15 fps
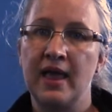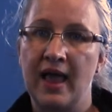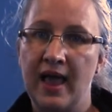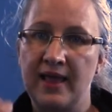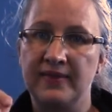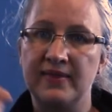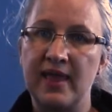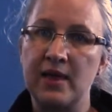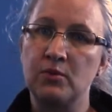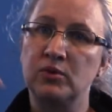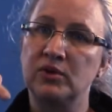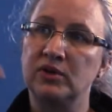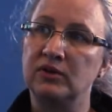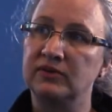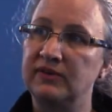and they
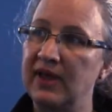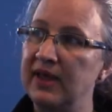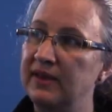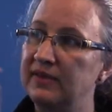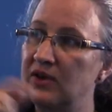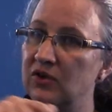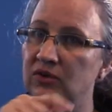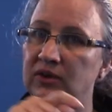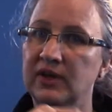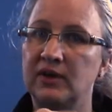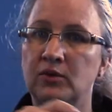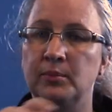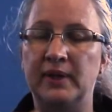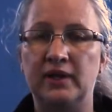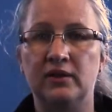will take their
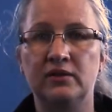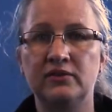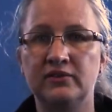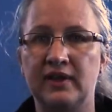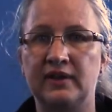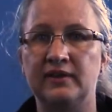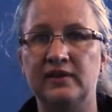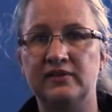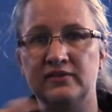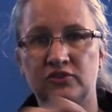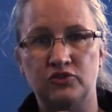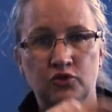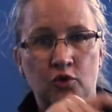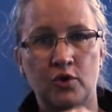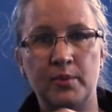little bills, at least the
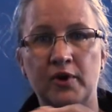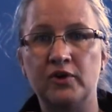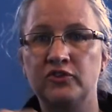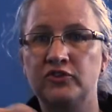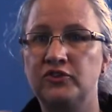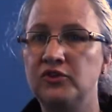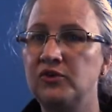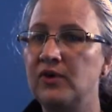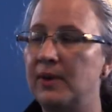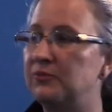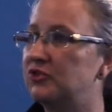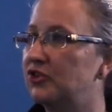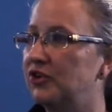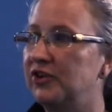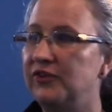shorebirds do. I'm
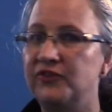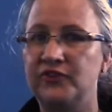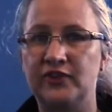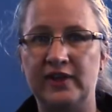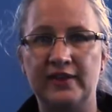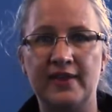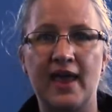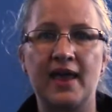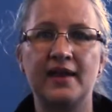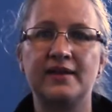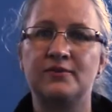sure you've seen that